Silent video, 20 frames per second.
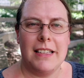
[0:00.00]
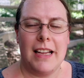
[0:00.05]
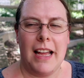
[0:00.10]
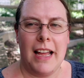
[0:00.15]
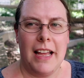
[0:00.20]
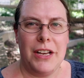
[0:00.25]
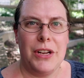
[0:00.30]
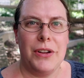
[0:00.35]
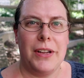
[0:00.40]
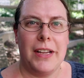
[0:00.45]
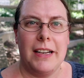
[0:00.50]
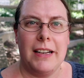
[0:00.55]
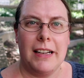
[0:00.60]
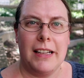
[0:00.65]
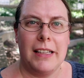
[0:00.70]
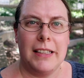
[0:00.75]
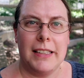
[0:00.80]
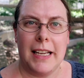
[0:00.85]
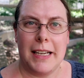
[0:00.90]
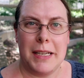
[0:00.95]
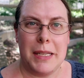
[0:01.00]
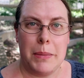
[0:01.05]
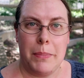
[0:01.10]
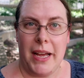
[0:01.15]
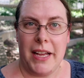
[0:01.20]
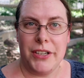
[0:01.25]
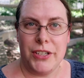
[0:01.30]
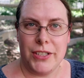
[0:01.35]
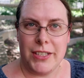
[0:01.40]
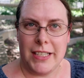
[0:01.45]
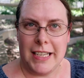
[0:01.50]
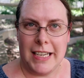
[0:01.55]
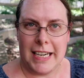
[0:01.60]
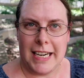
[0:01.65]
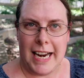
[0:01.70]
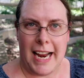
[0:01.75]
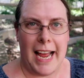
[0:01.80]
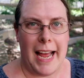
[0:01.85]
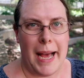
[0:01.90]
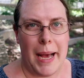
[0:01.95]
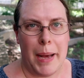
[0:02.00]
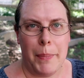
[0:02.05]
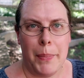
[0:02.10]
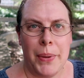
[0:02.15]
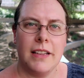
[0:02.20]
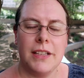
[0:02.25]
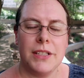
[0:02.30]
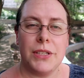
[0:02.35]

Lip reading: and you can collect the badges in an app.